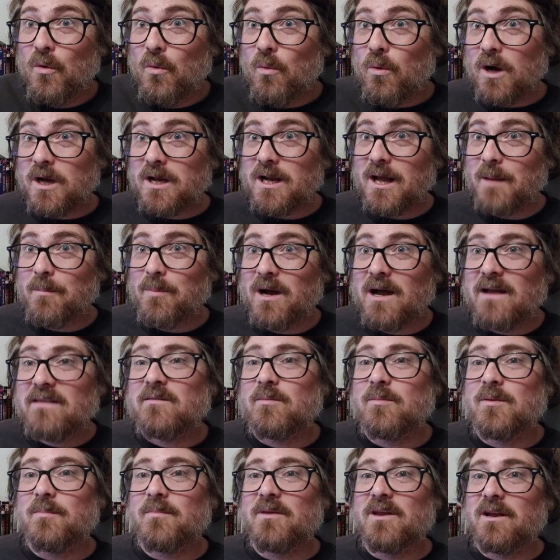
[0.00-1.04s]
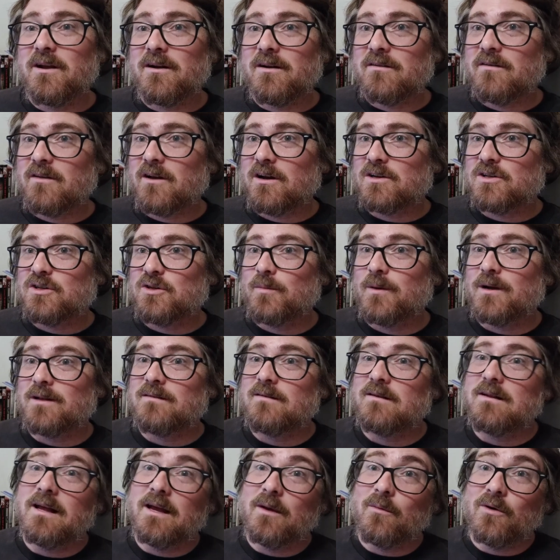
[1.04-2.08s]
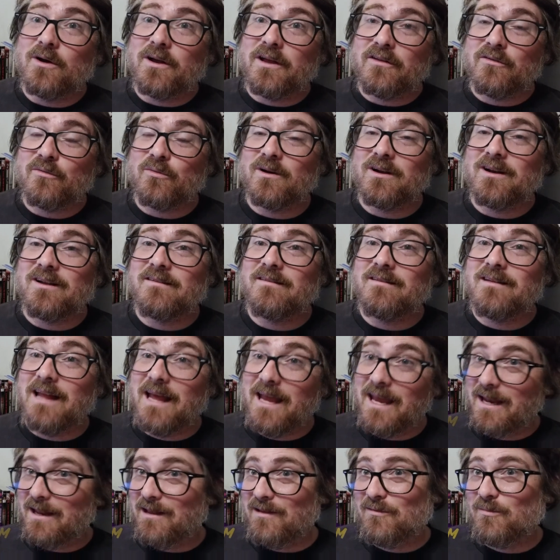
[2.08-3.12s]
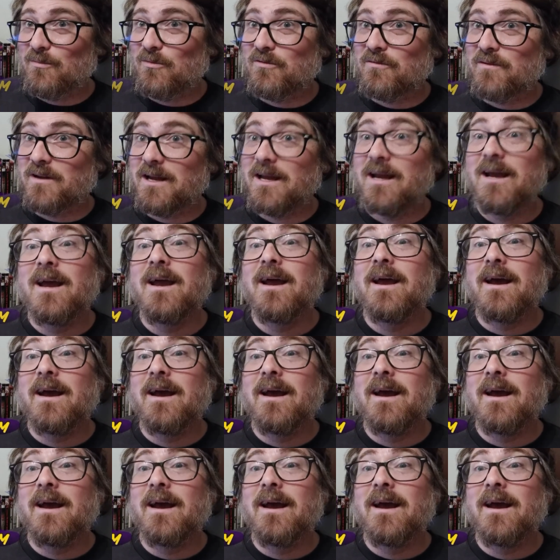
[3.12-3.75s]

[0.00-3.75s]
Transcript: What could I possibly be here to talk to you about today? Well, guess what? It's an 80s movie.